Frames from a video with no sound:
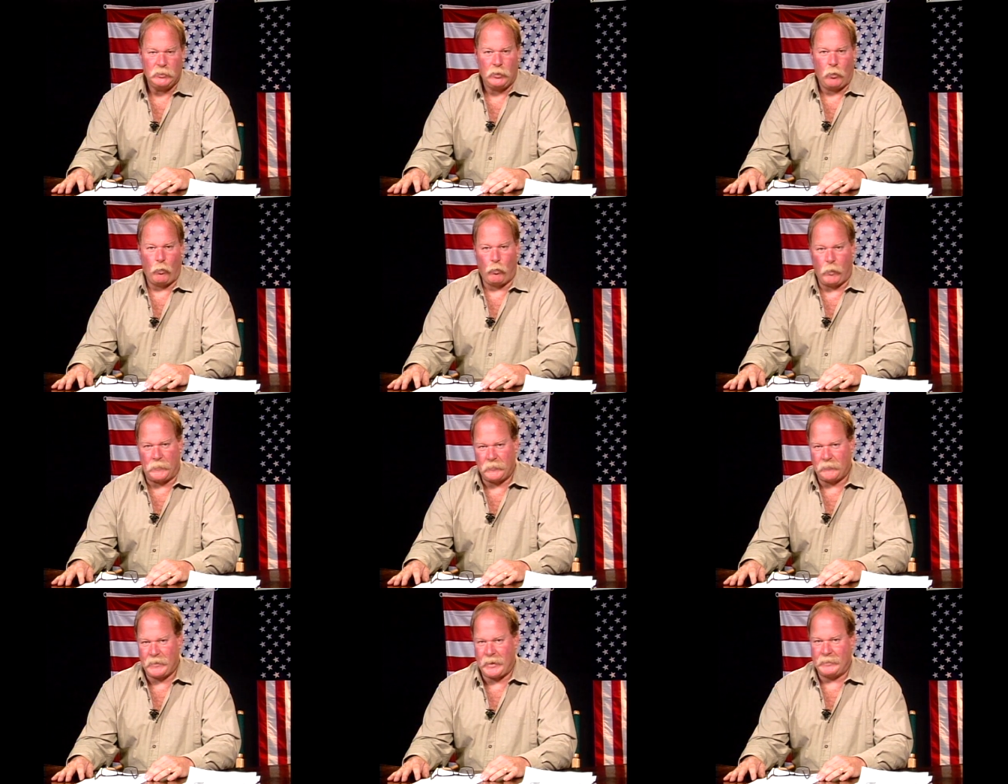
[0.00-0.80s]

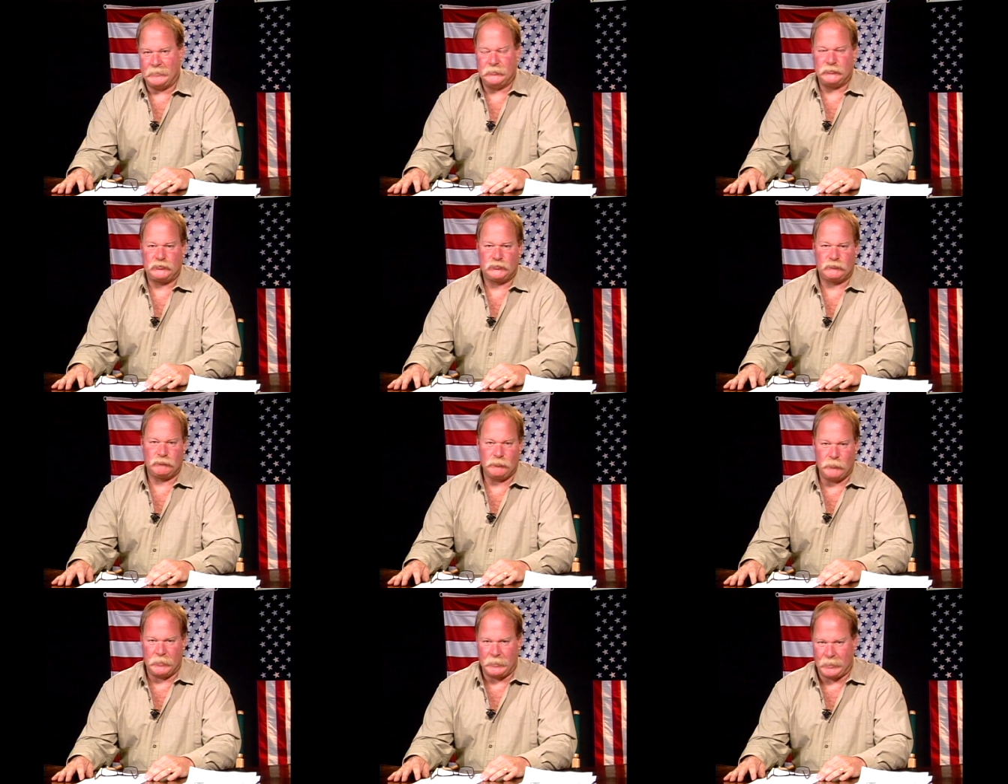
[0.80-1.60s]
Whether that is
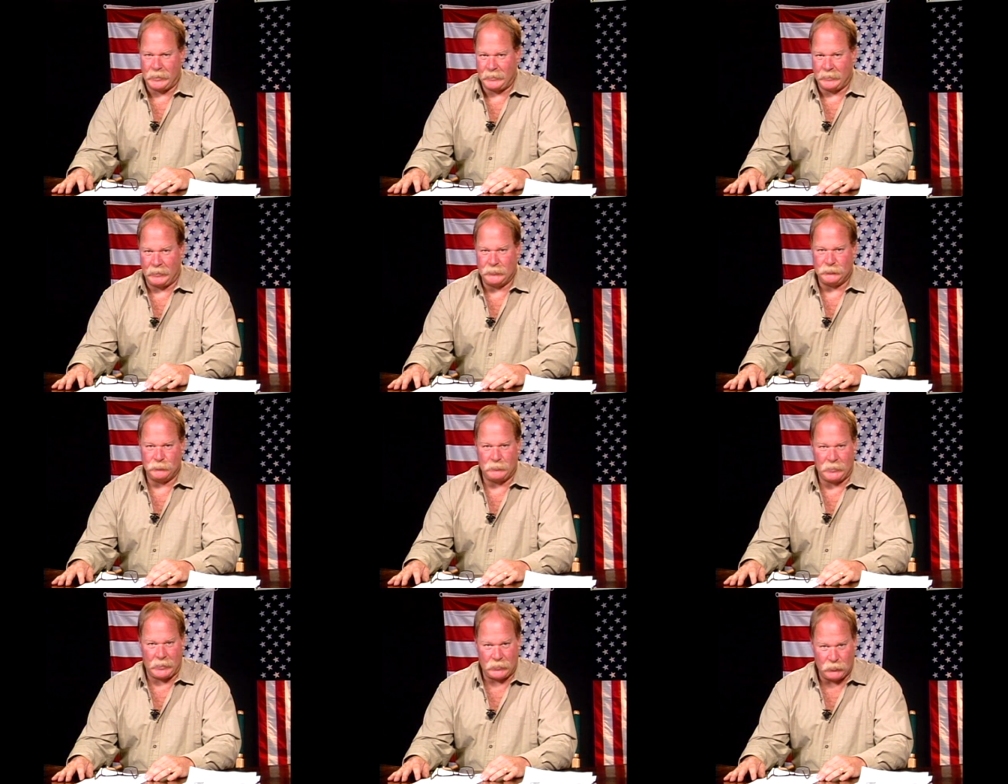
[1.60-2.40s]
true or not, I do
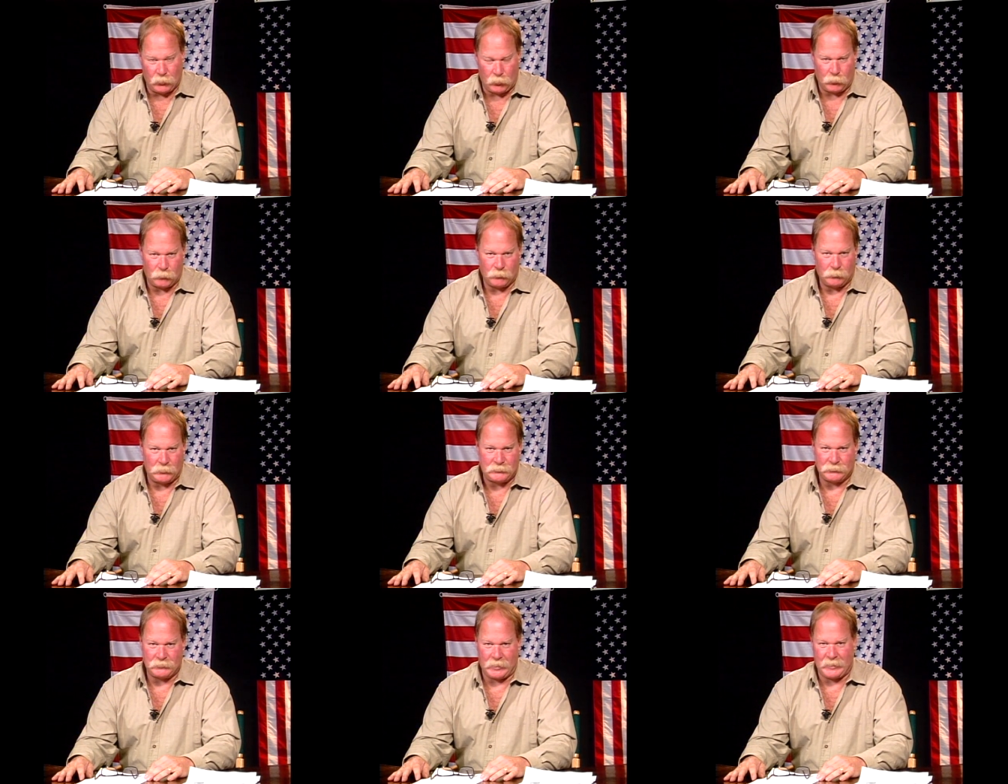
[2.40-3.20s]
not know. We
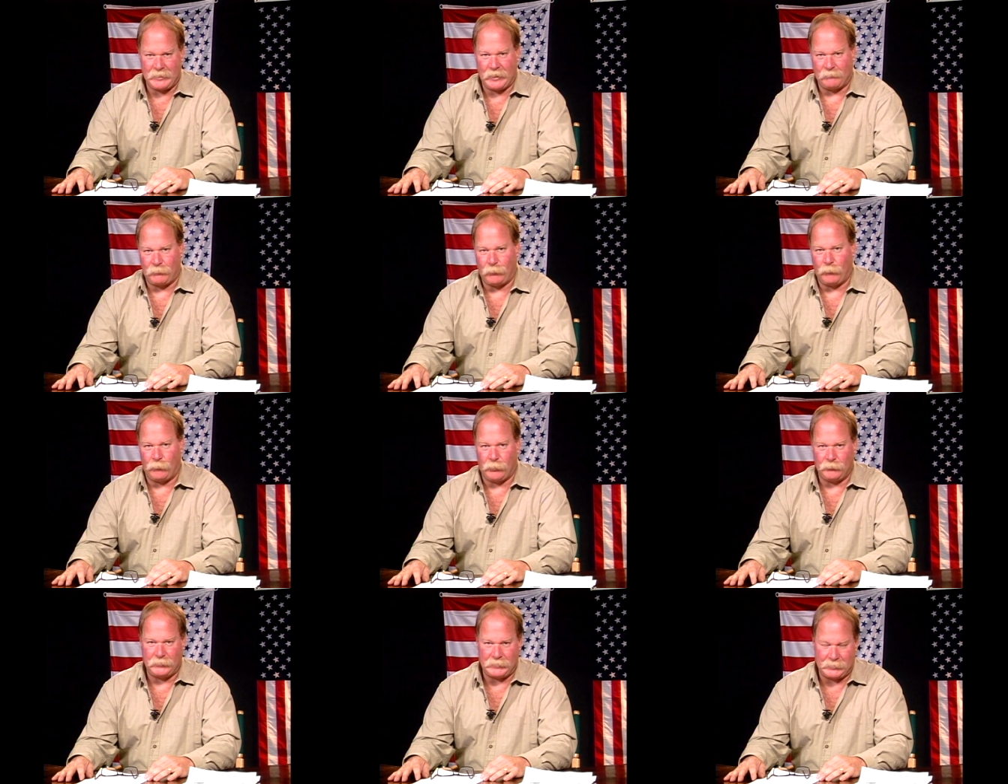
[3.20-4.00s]
do not have
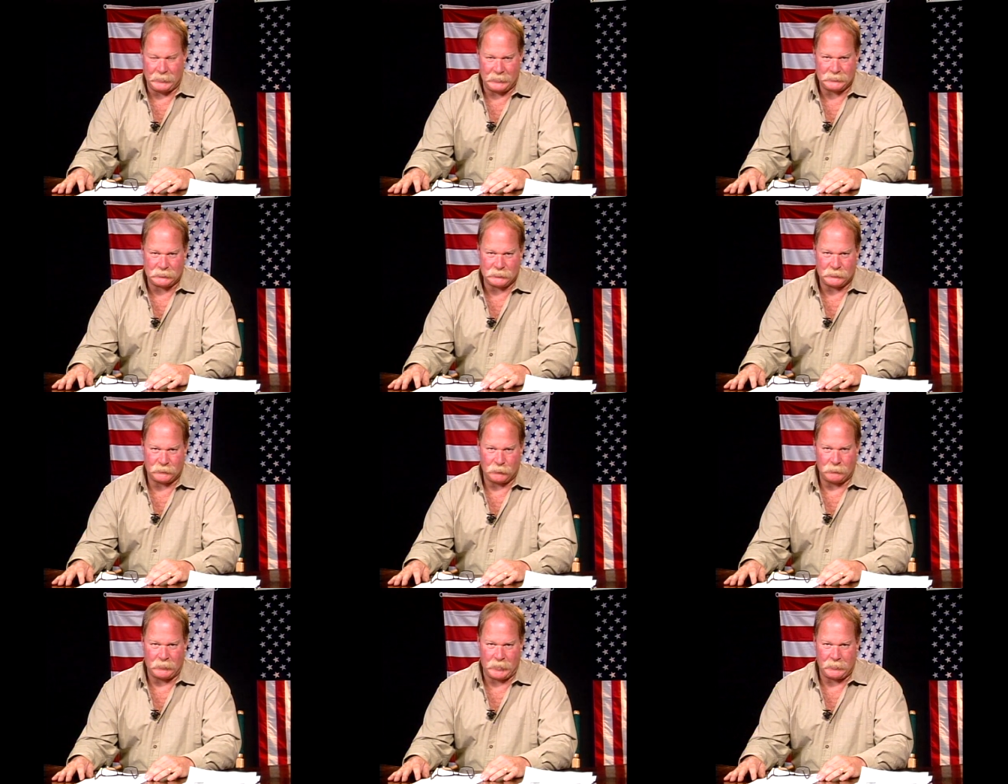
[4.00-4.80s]
all the answers
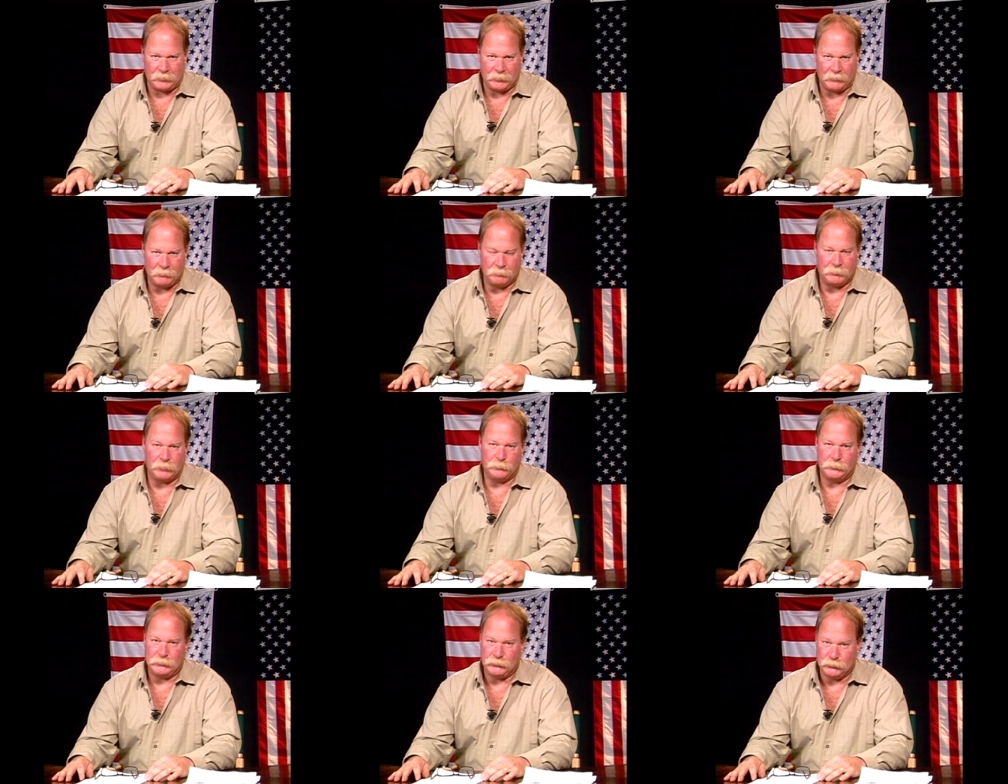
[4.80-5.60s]
from 9/11,
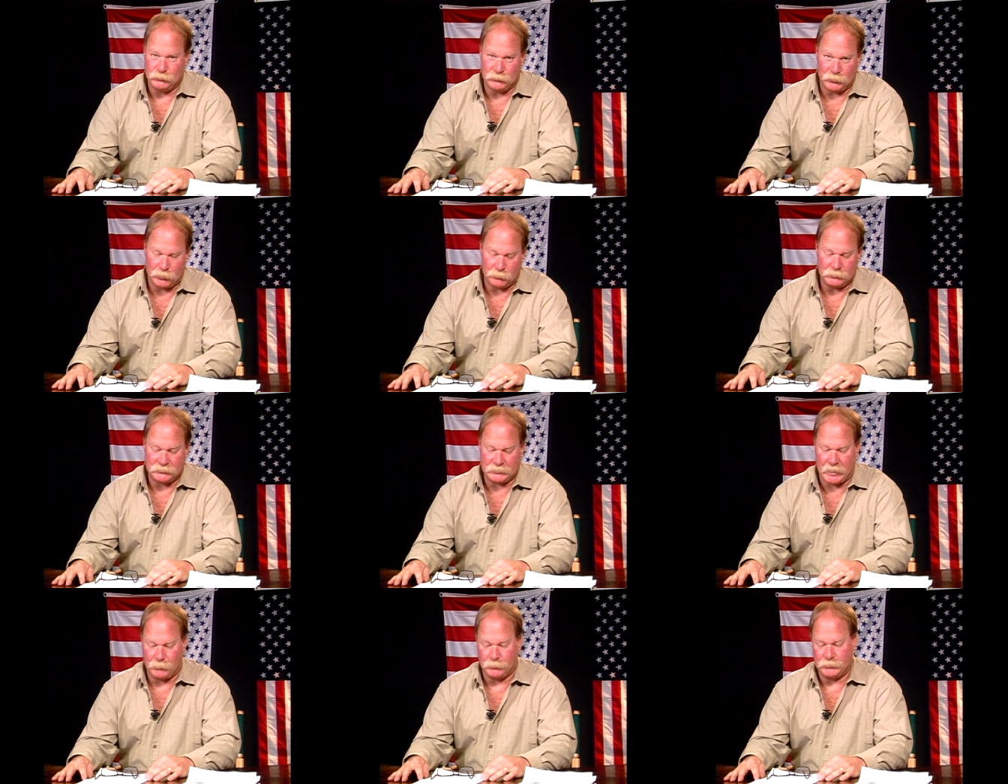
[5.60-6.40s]
but we do know is
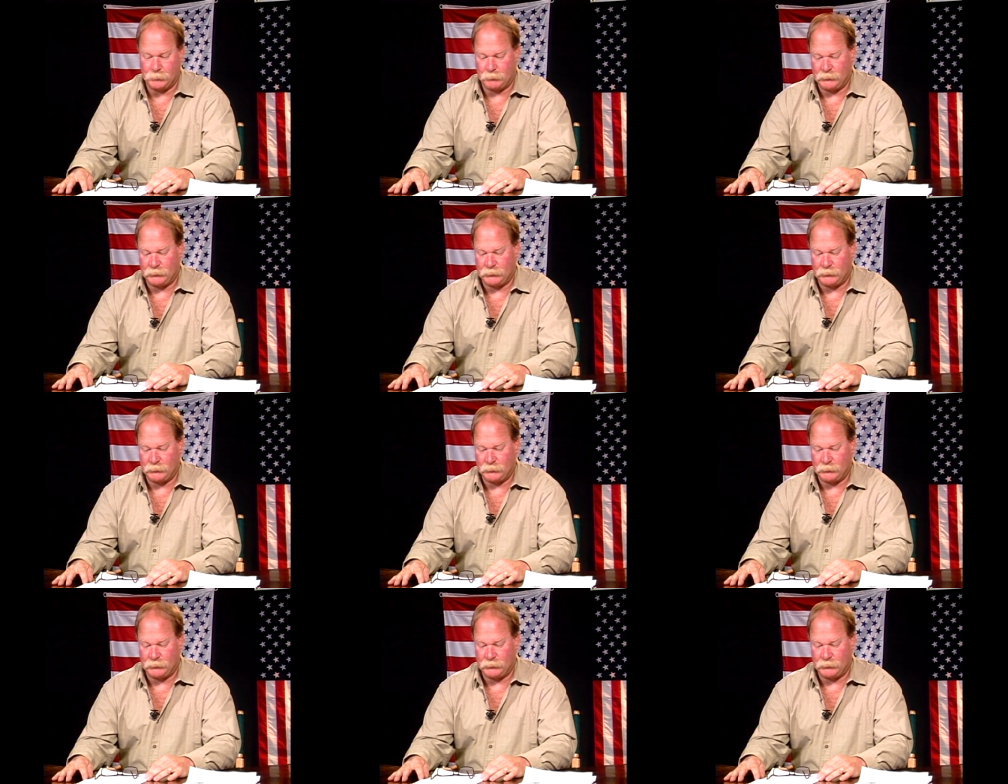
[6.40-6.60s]
that what